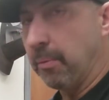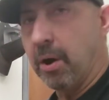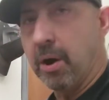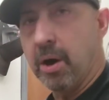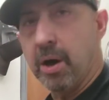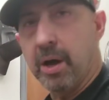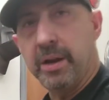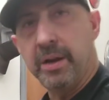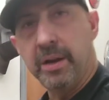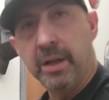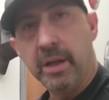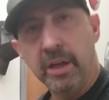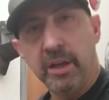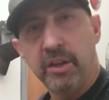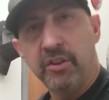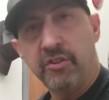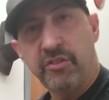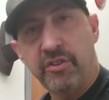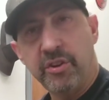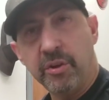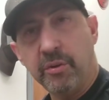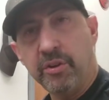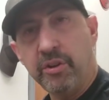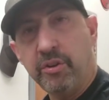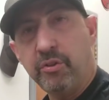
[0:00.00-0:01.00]
on,
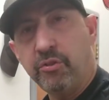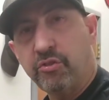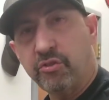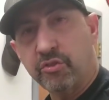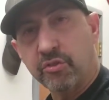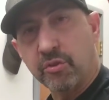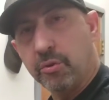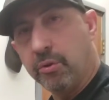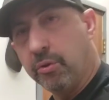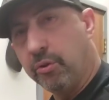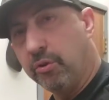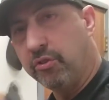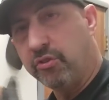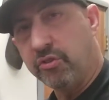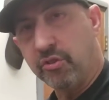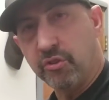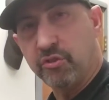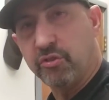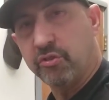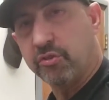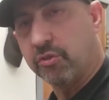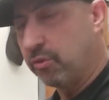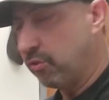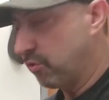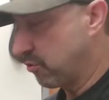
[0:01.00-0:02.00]
still use screws, your
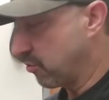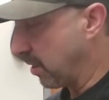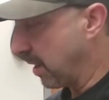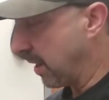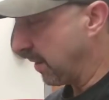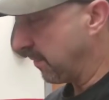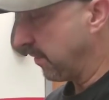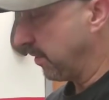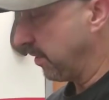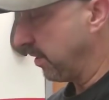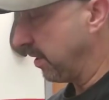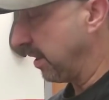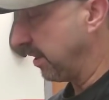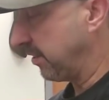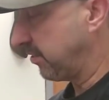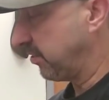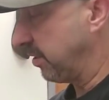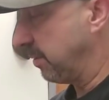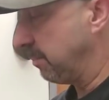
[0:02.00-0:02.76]
screwdriver, nuts